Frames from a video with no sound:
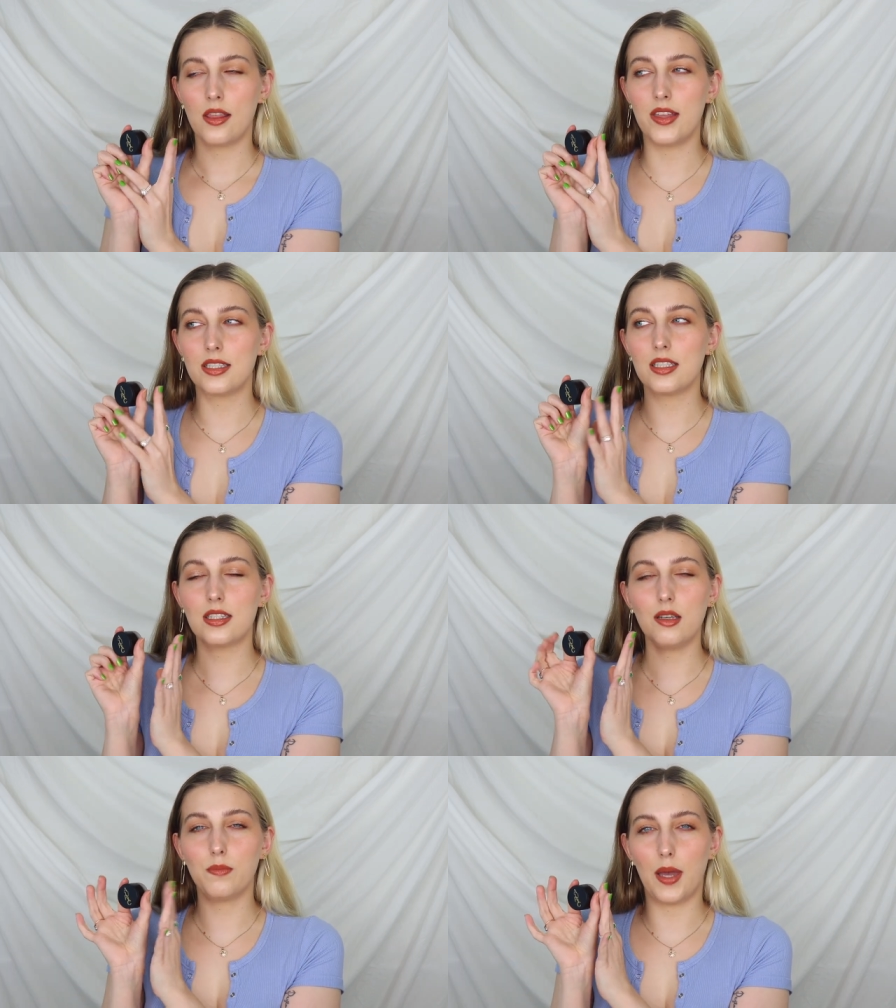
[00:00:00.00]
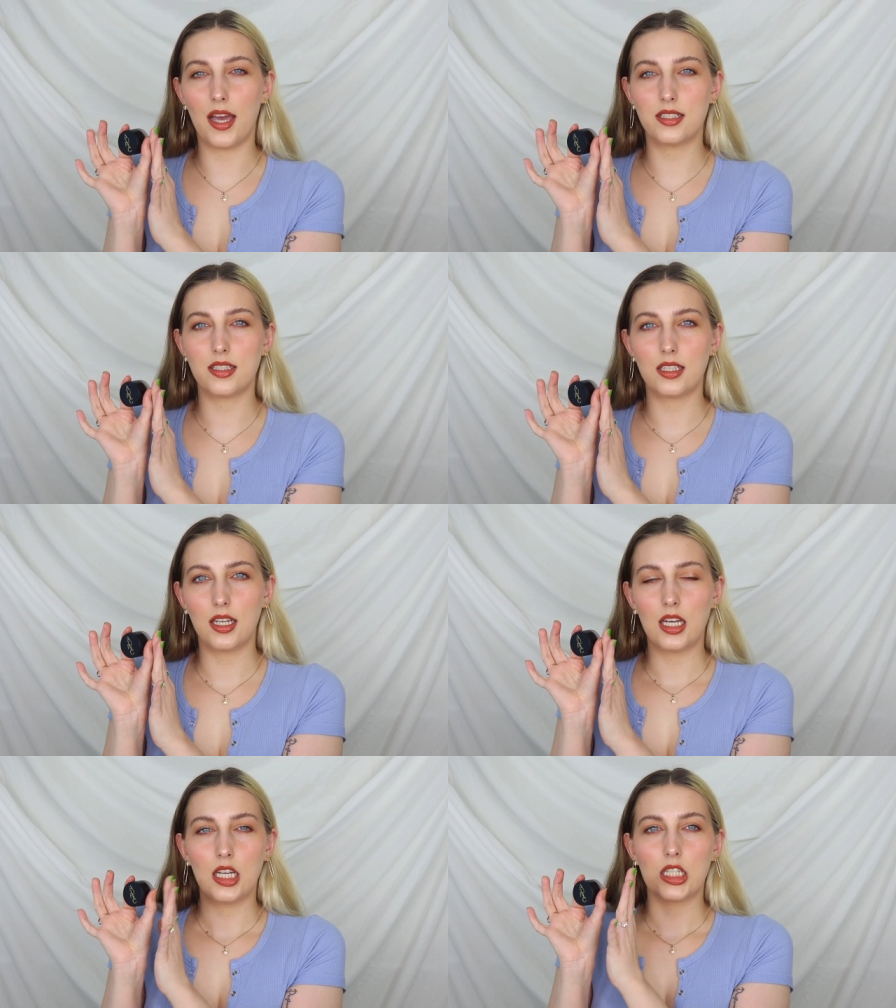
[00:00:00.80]
this is the best
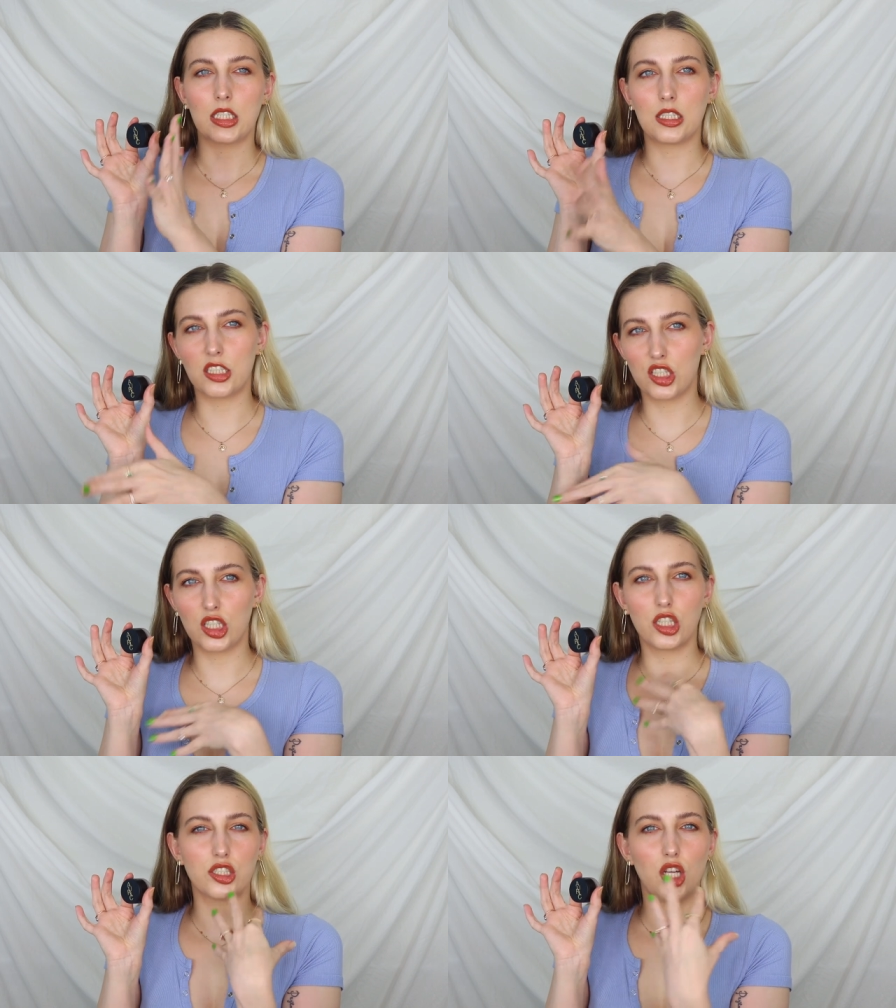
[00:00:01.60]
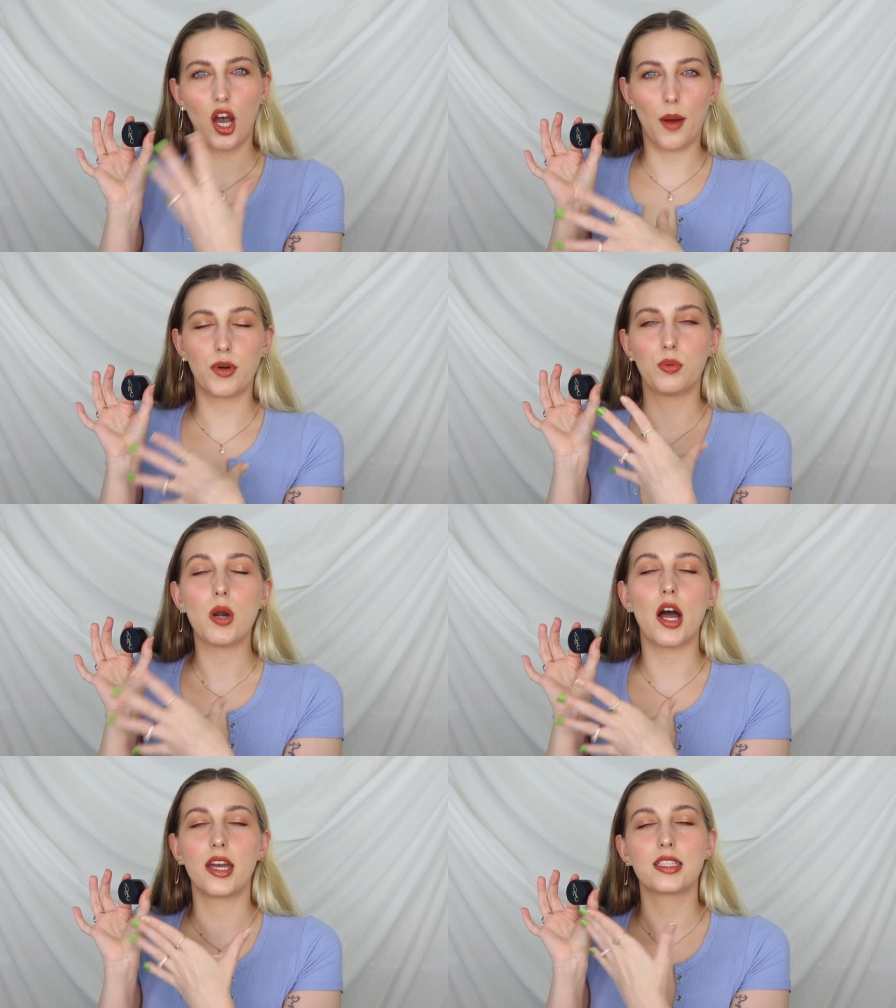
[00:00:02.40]
glitter topper
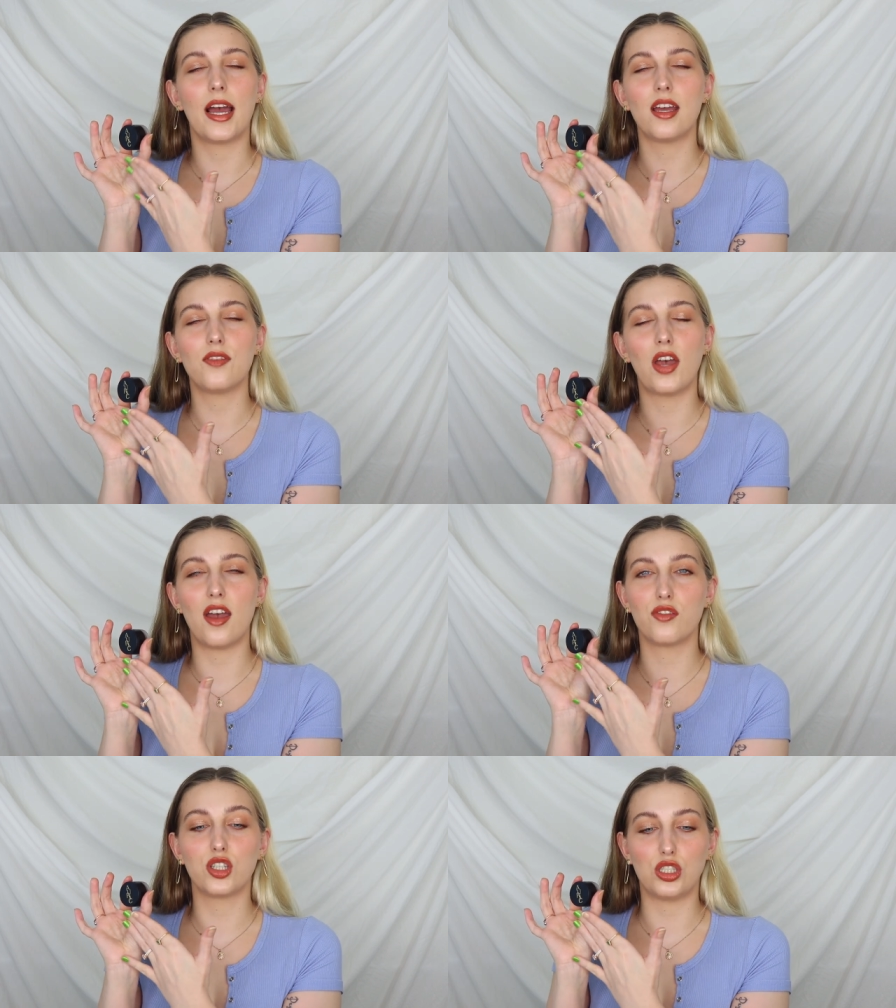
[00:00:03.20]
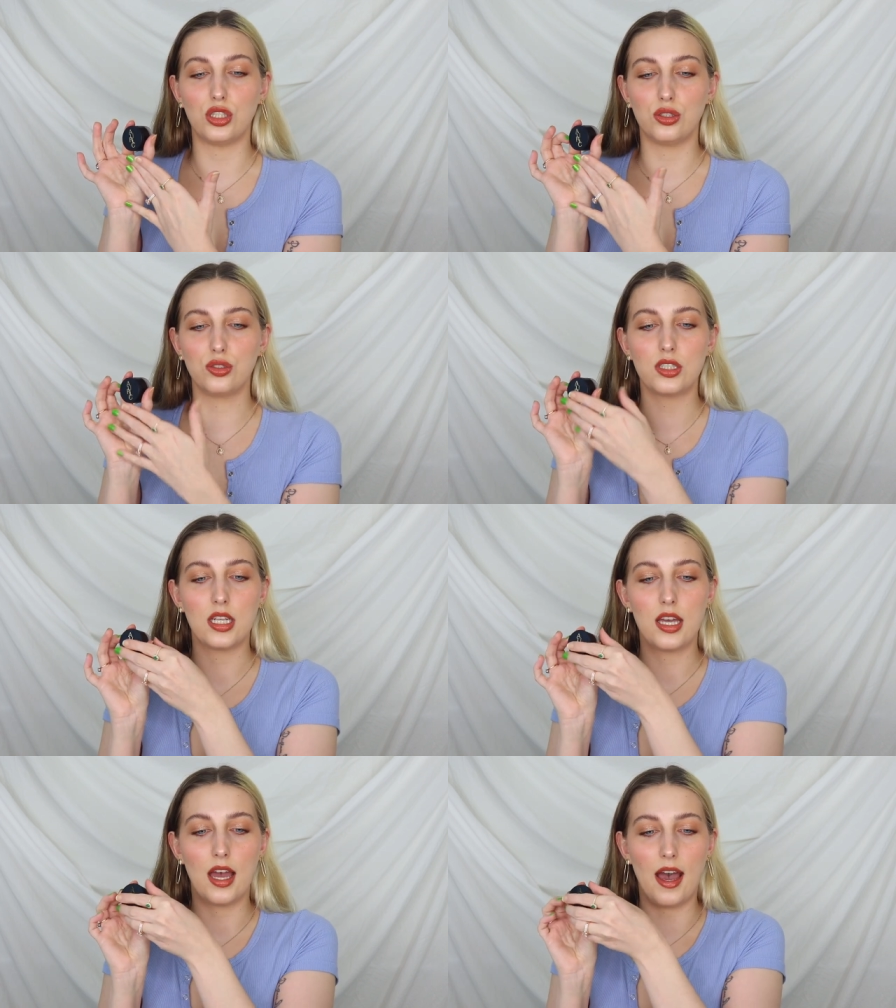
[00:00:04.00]
product I have ever used,
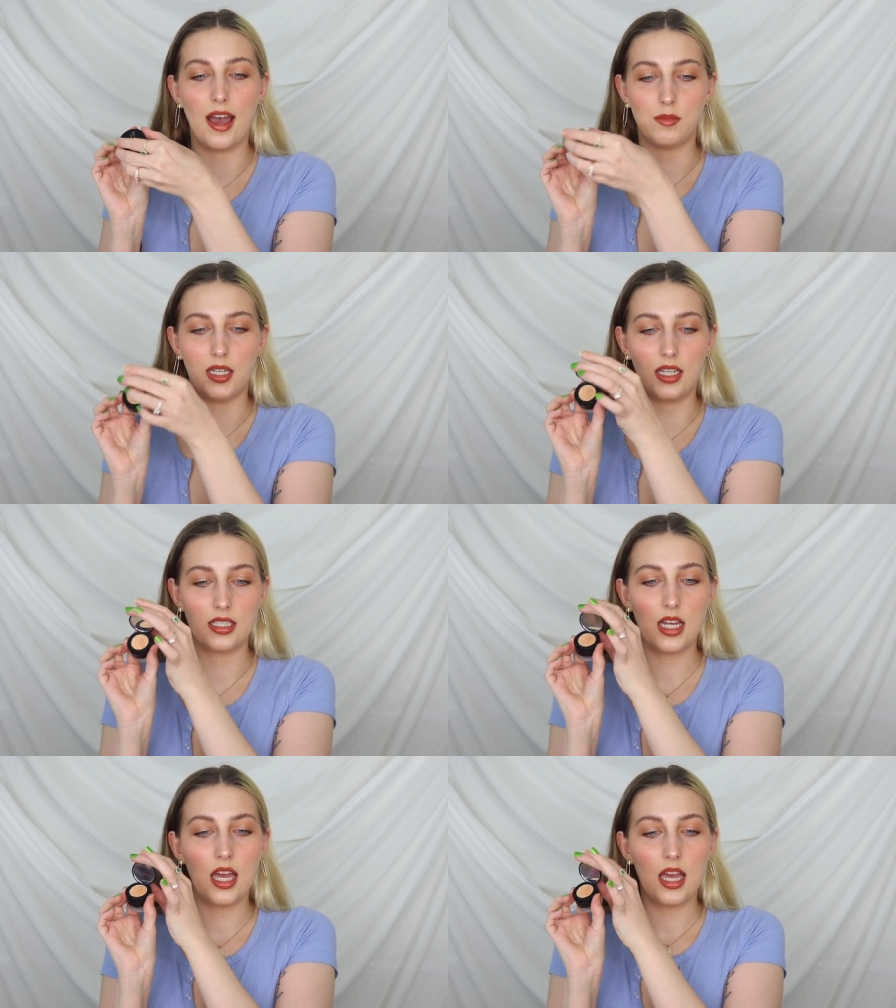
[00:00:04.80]
I mean it.